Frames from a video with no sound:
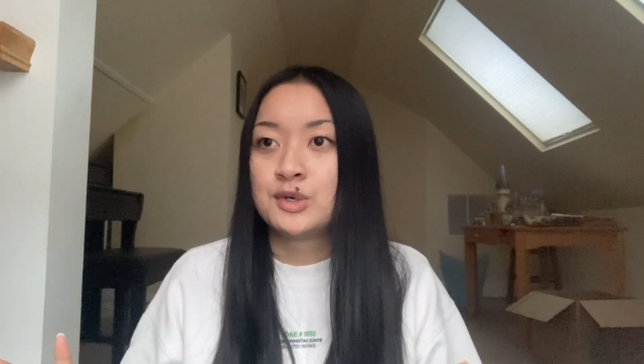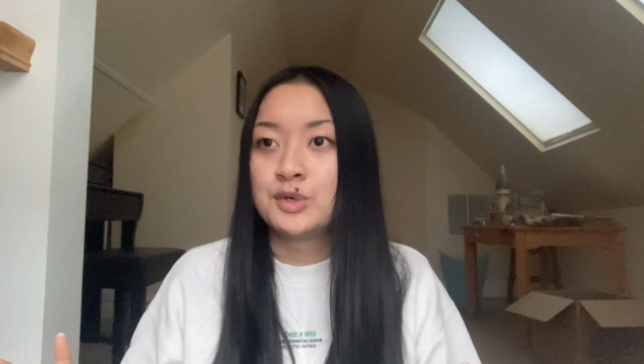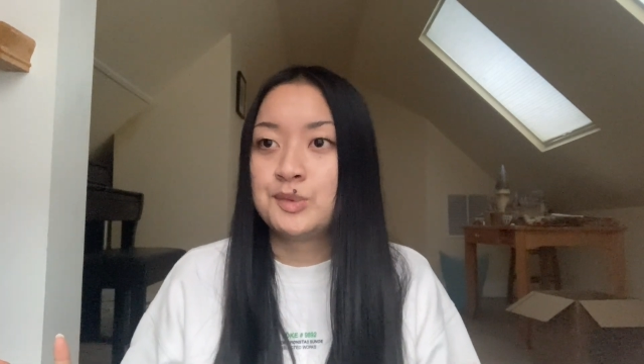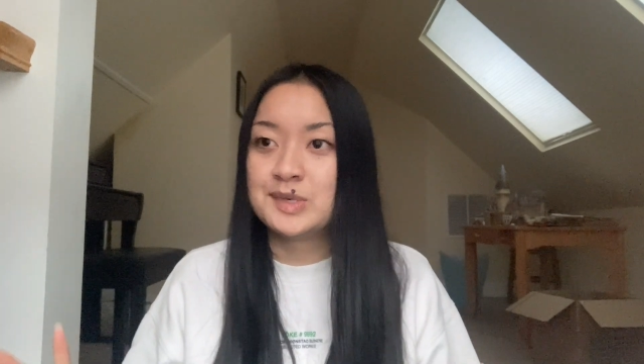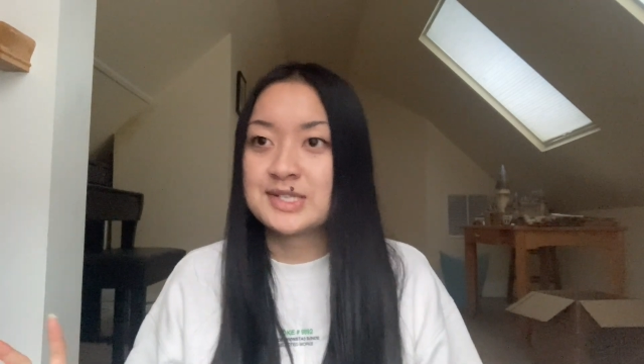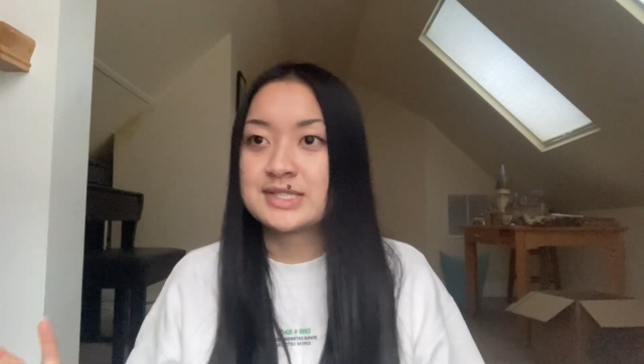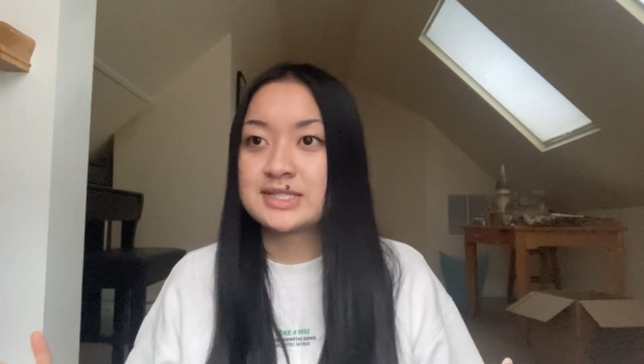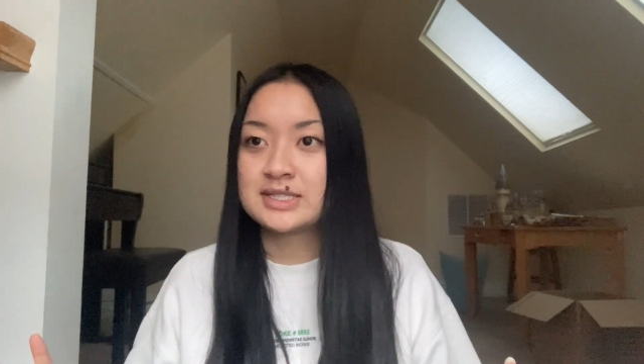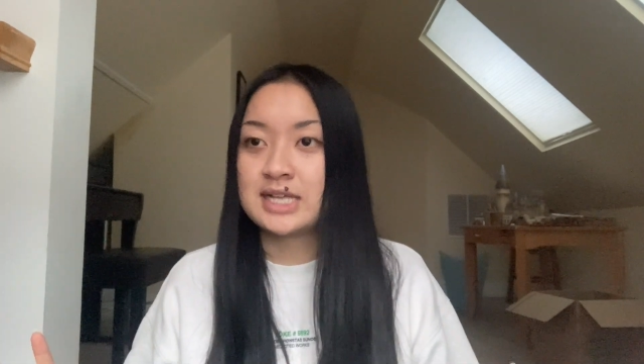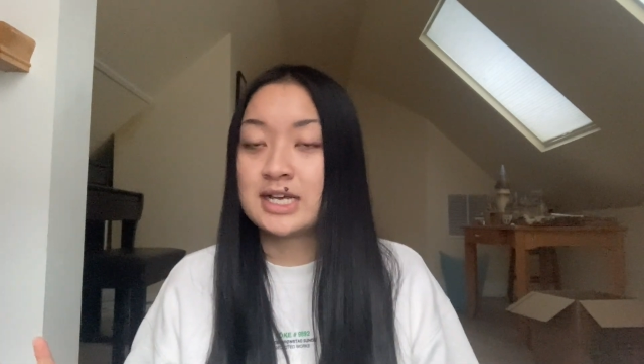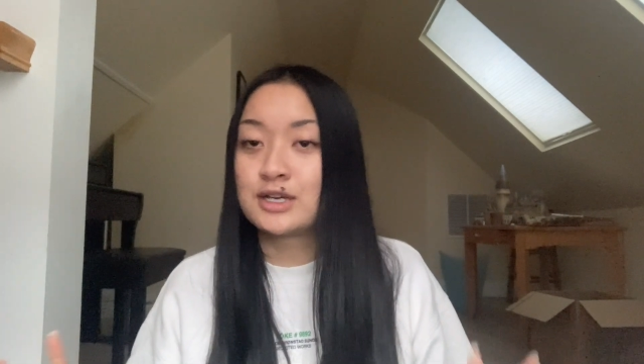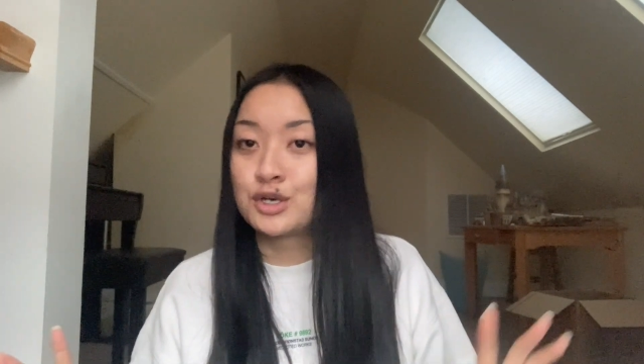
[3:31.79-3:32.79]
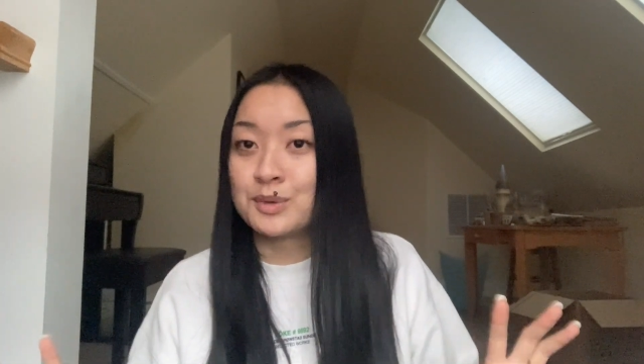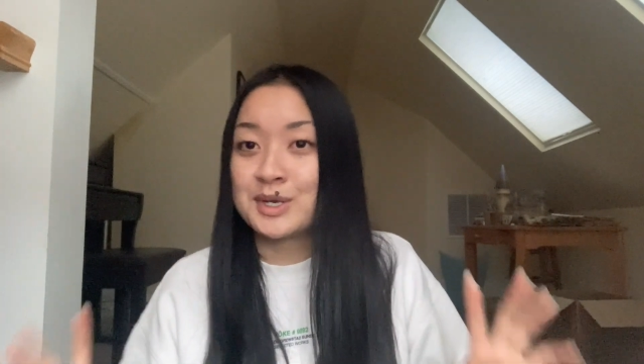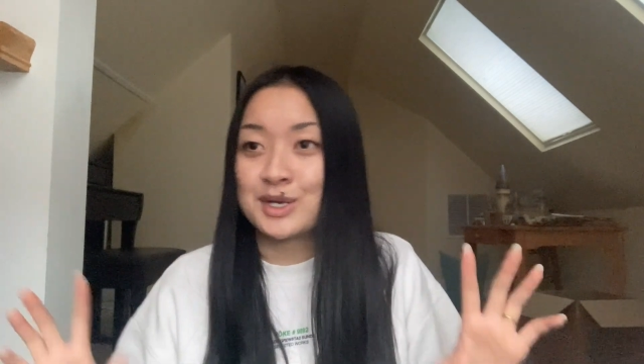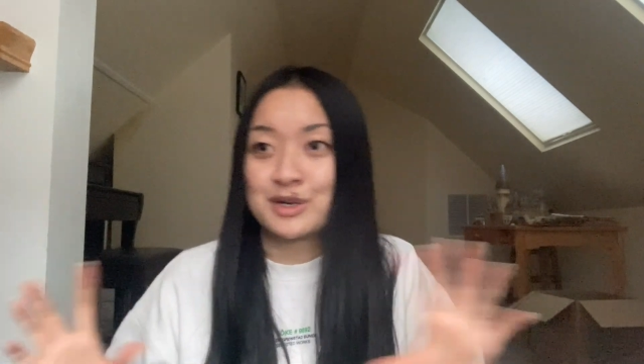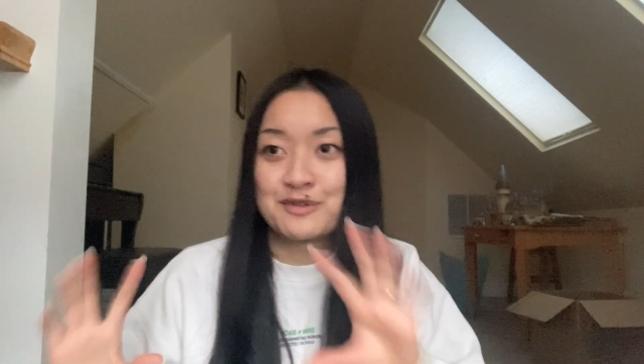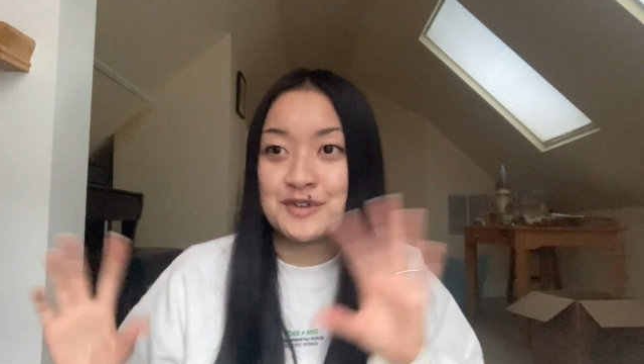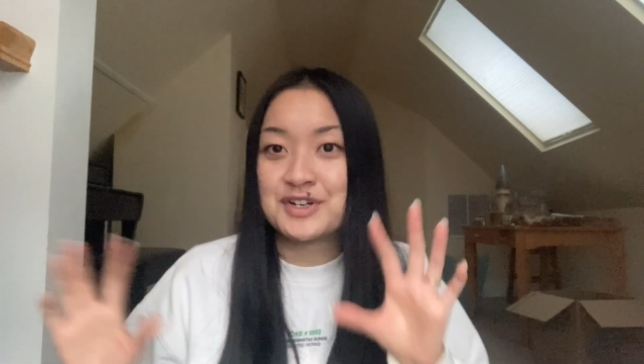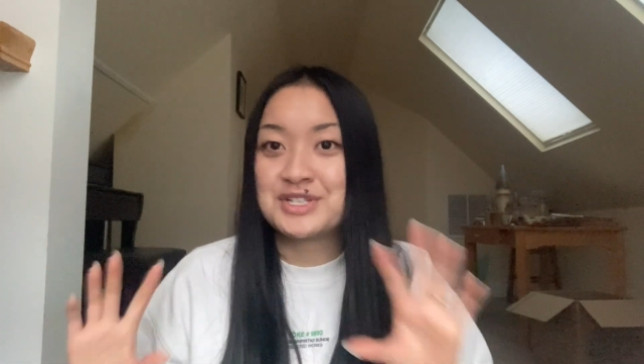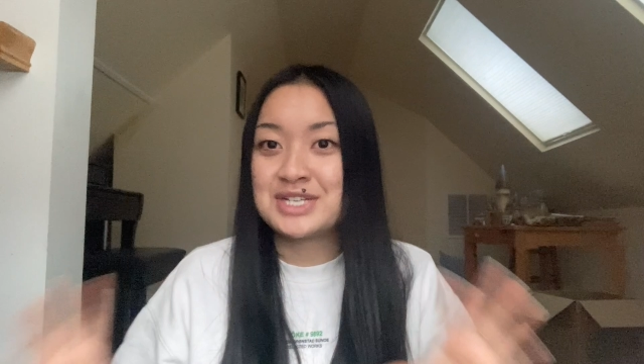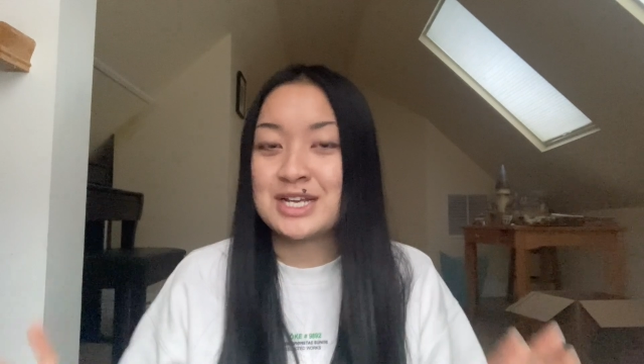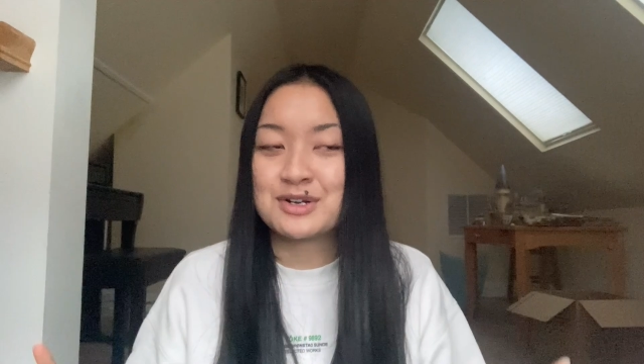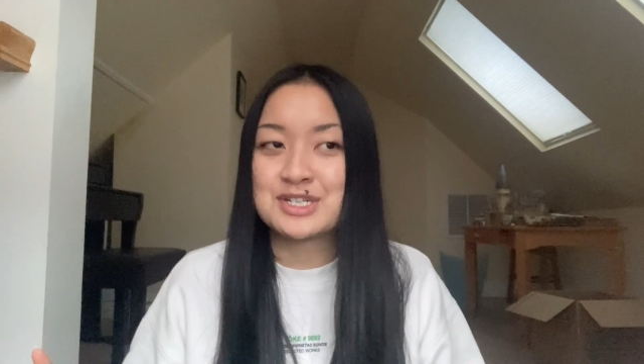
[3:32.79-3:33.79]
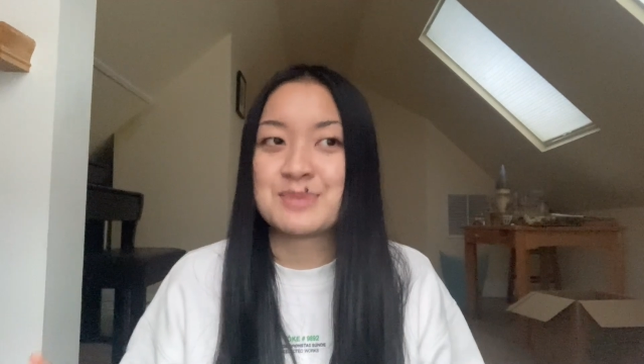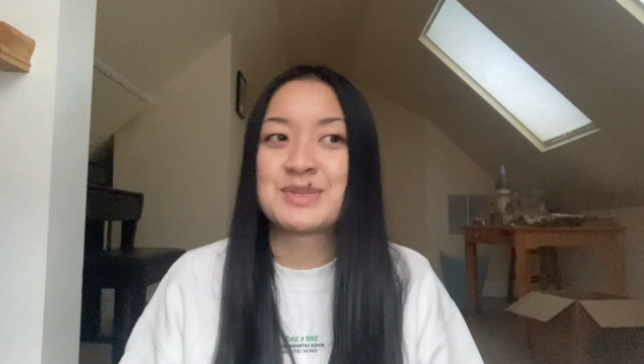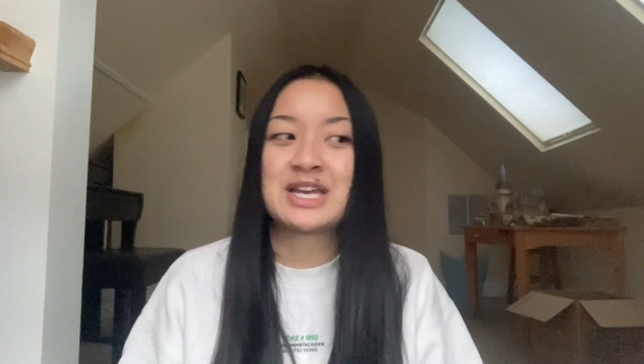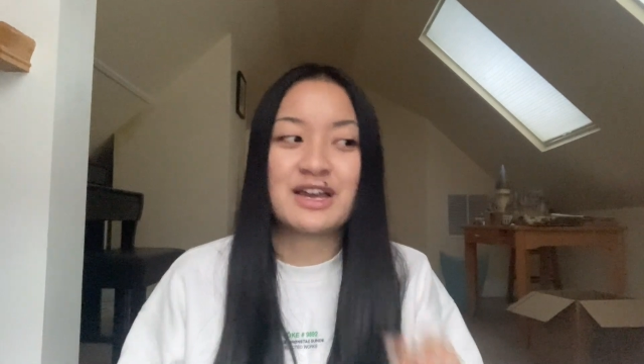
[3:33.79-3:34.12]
who is like going on her first date or something.